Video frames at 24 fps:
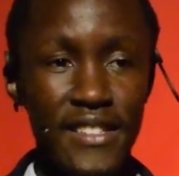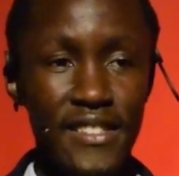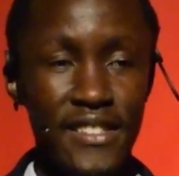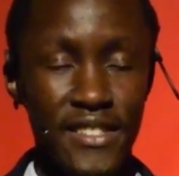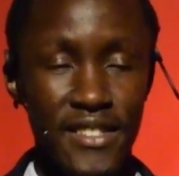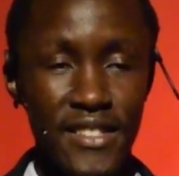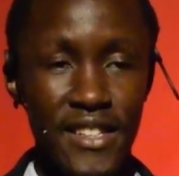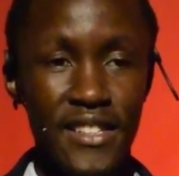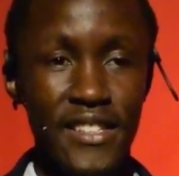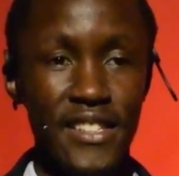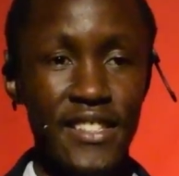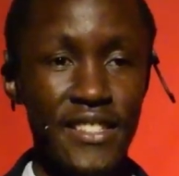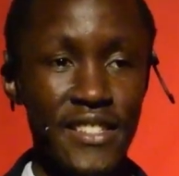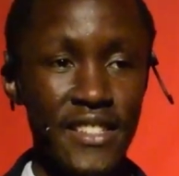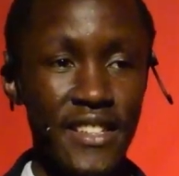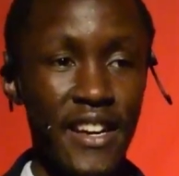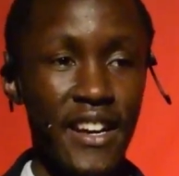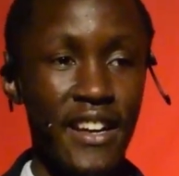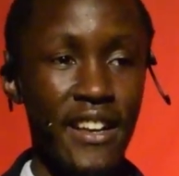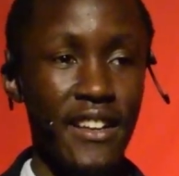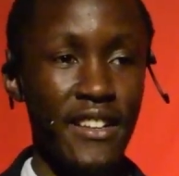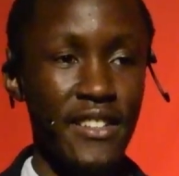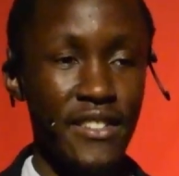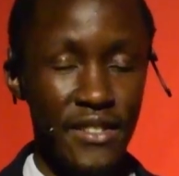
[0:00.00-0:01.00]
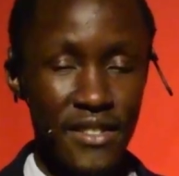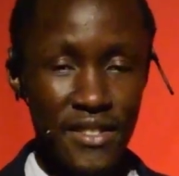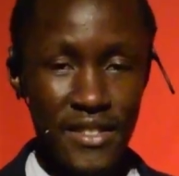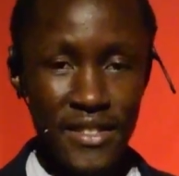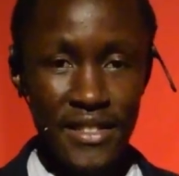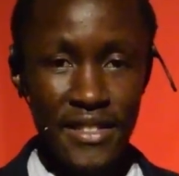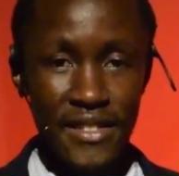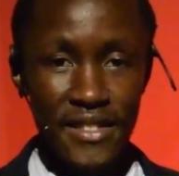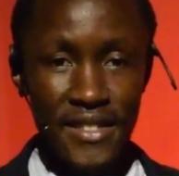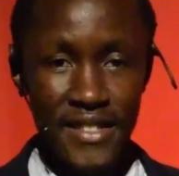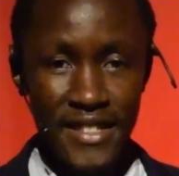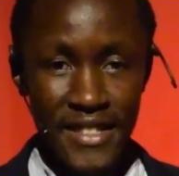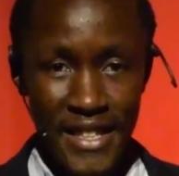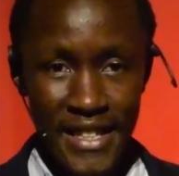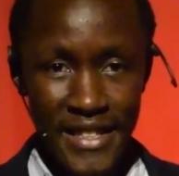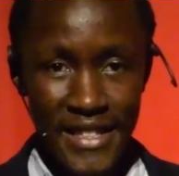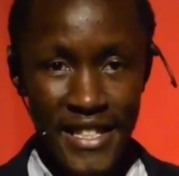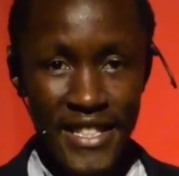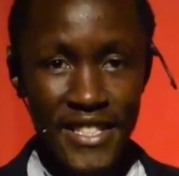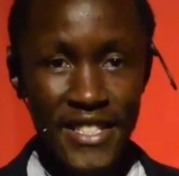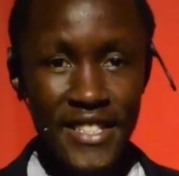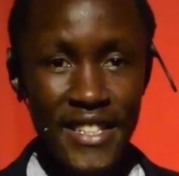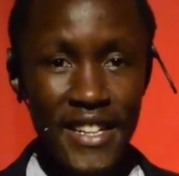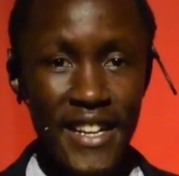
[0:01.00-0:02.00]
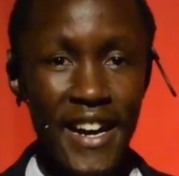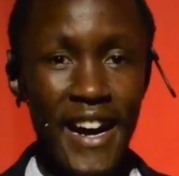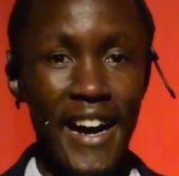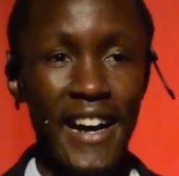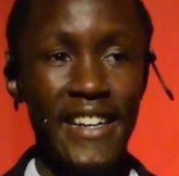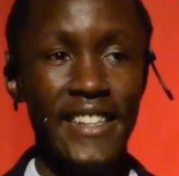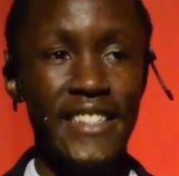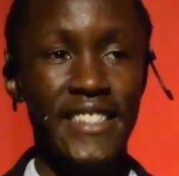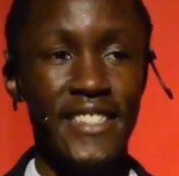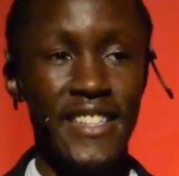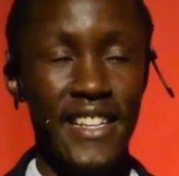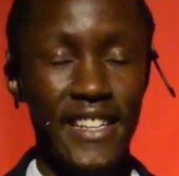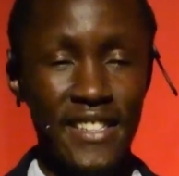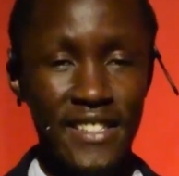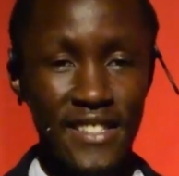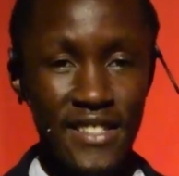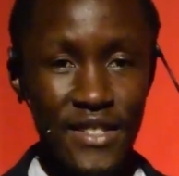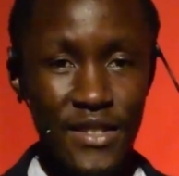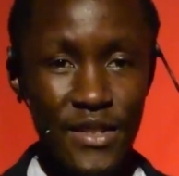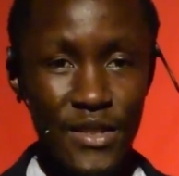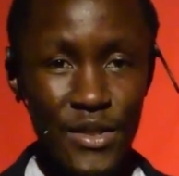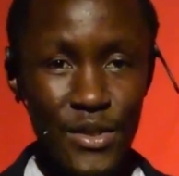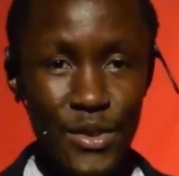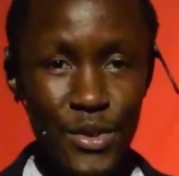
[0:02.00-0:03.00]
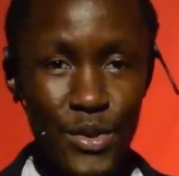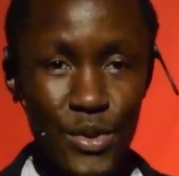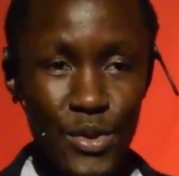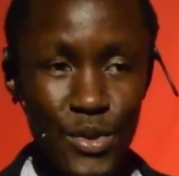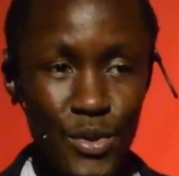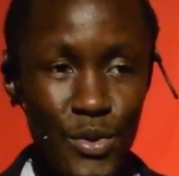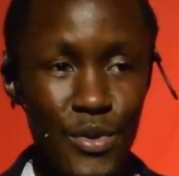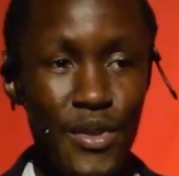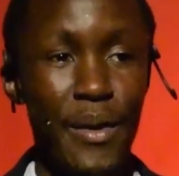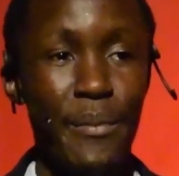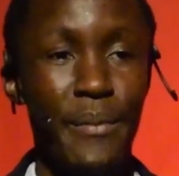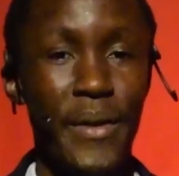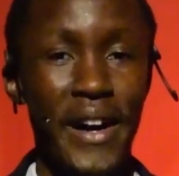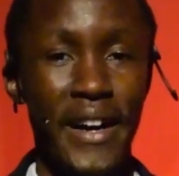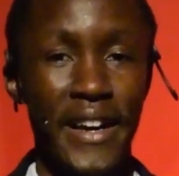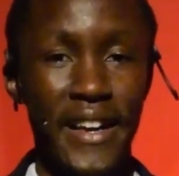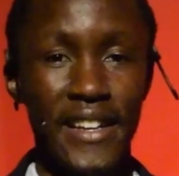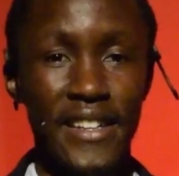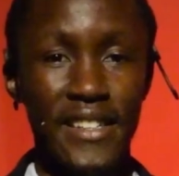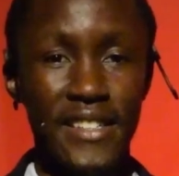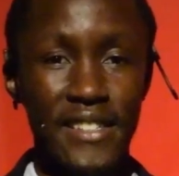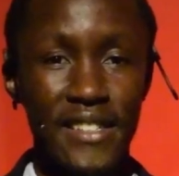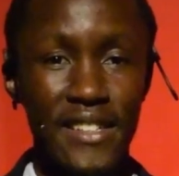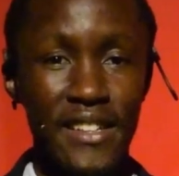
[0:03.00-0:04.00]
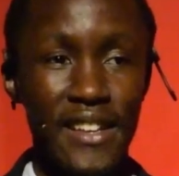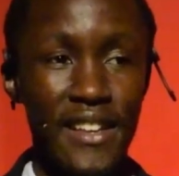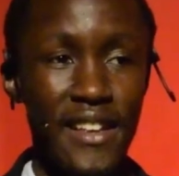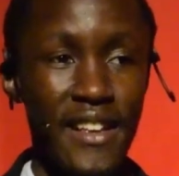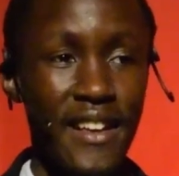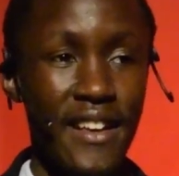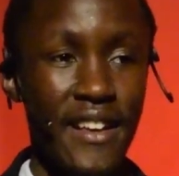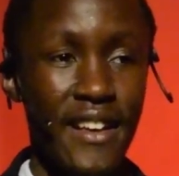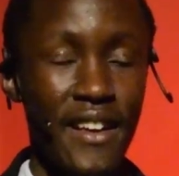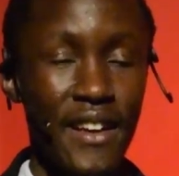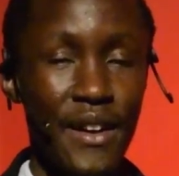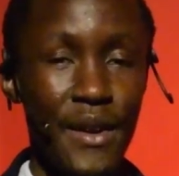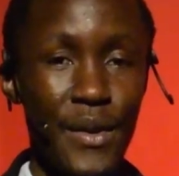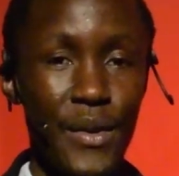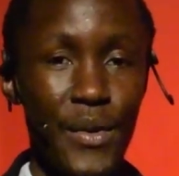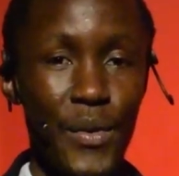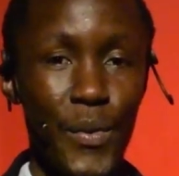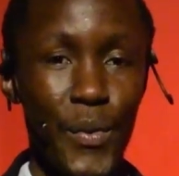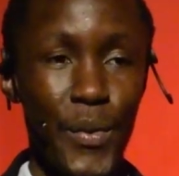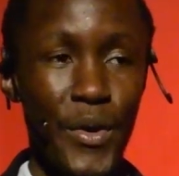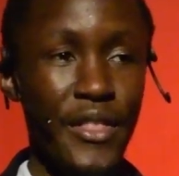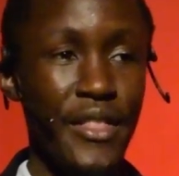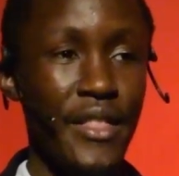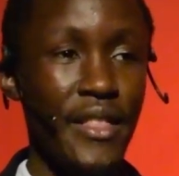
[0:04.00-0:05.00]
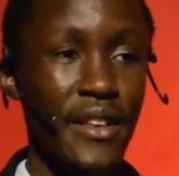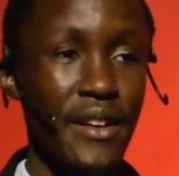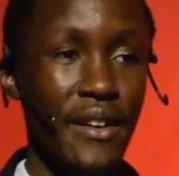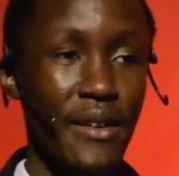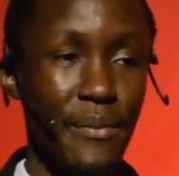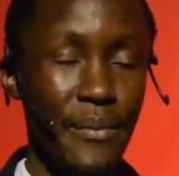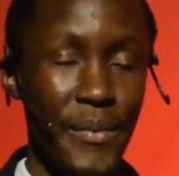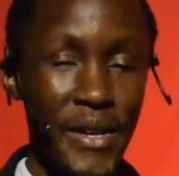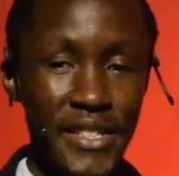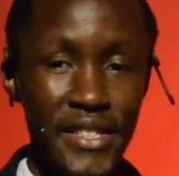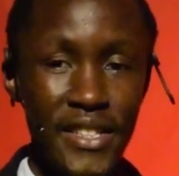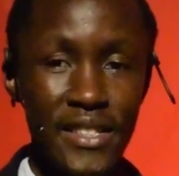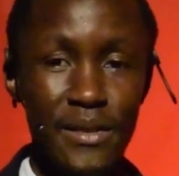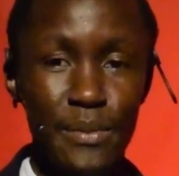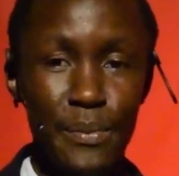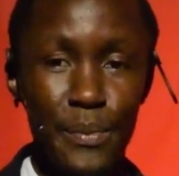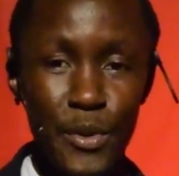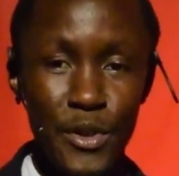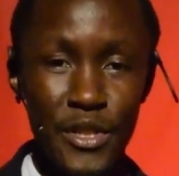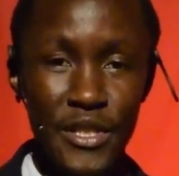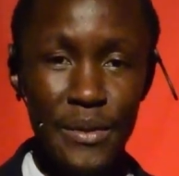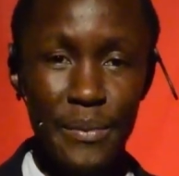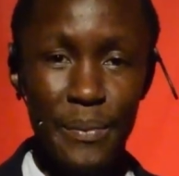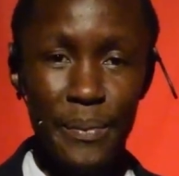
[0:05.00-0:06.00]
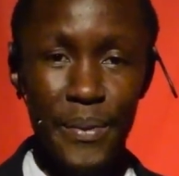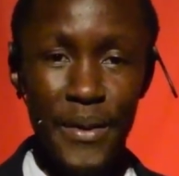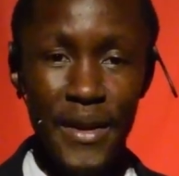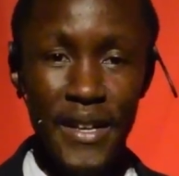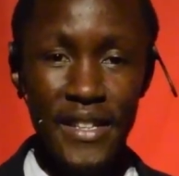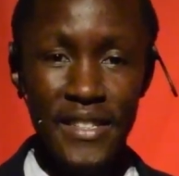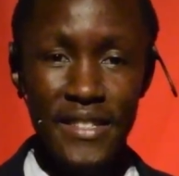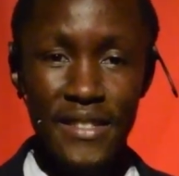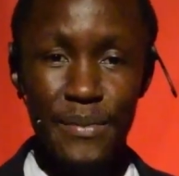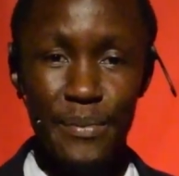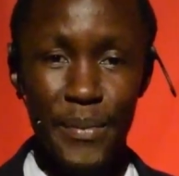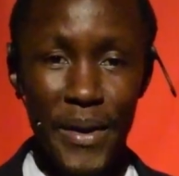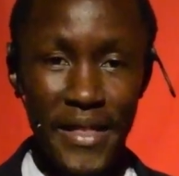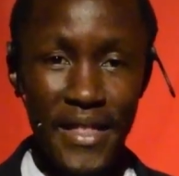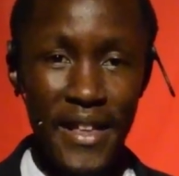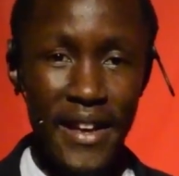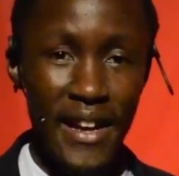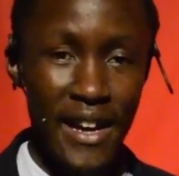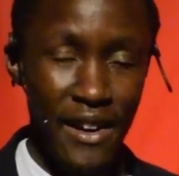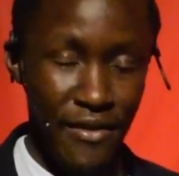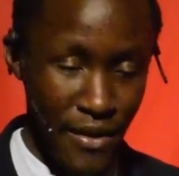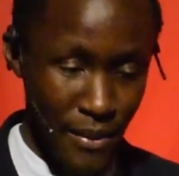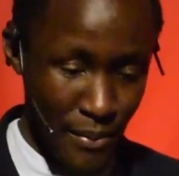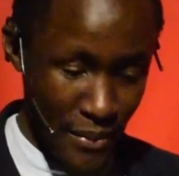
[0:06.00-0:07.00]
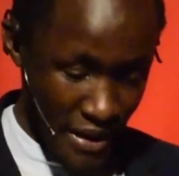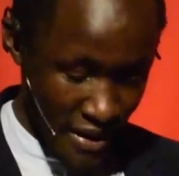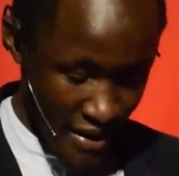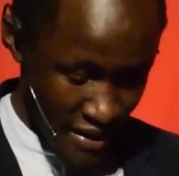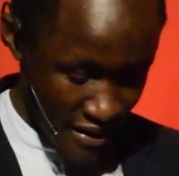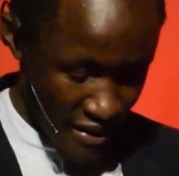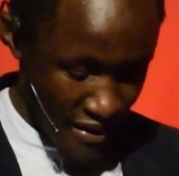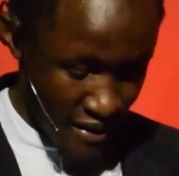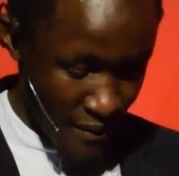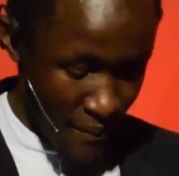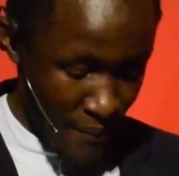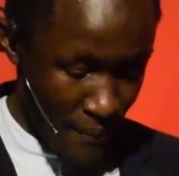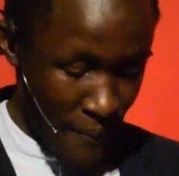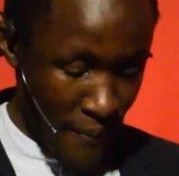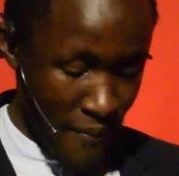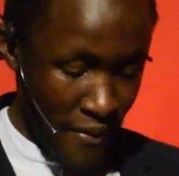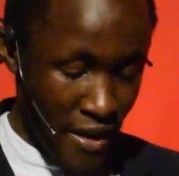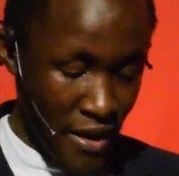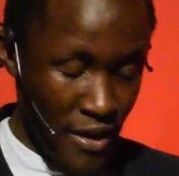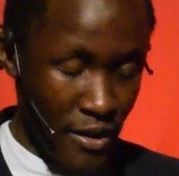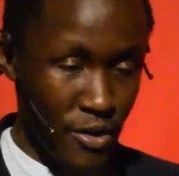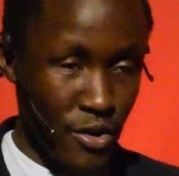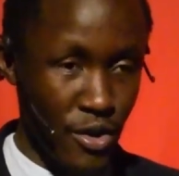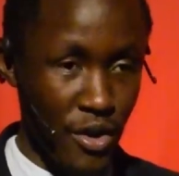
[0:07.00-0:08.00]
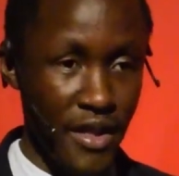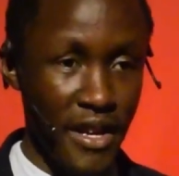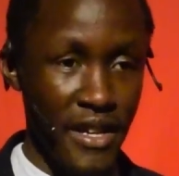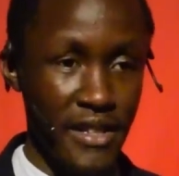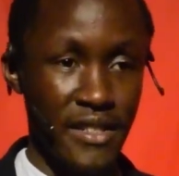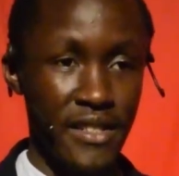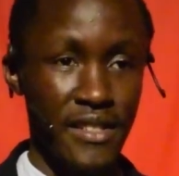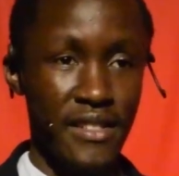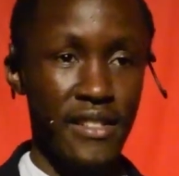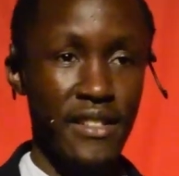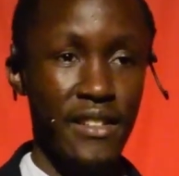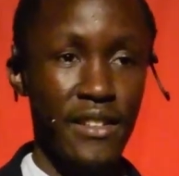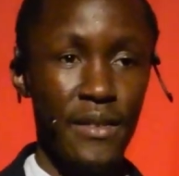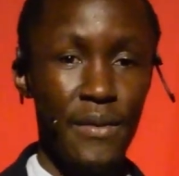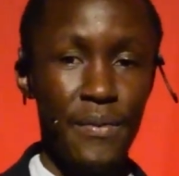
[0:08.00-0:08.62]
strategic access to the market, with measures put in place by the government, so that